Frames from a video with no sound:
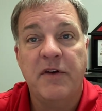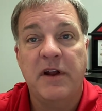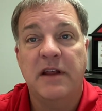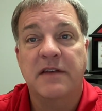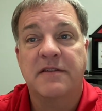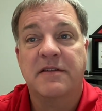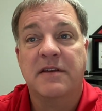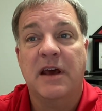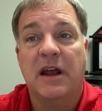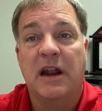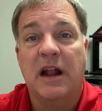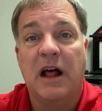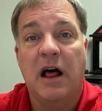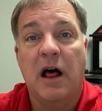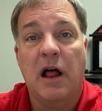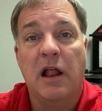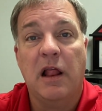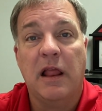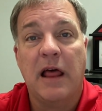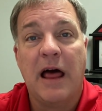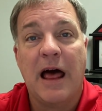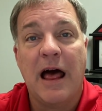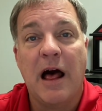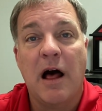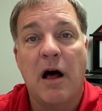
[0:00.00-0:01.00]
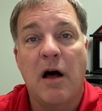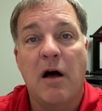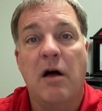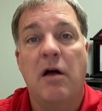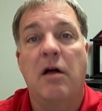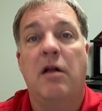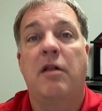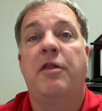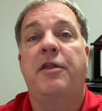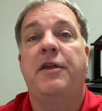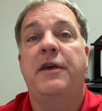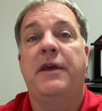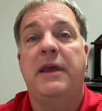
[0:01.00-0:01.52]
and it's going to
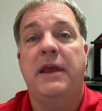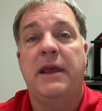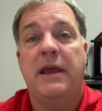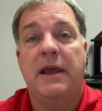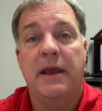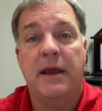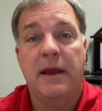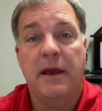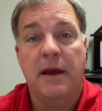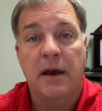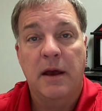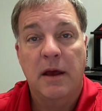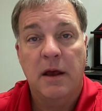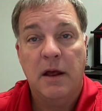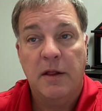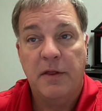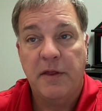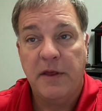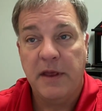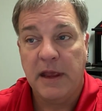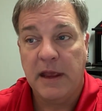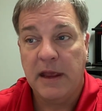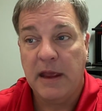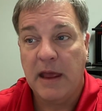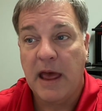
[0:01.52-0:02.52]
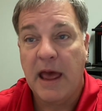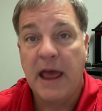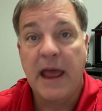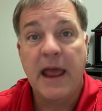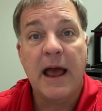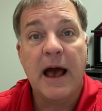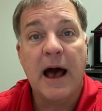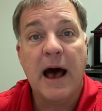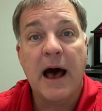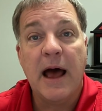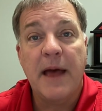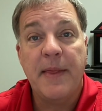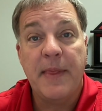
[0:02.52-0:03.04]
allow the
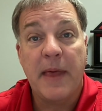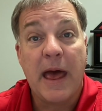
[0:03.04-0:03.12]
AI,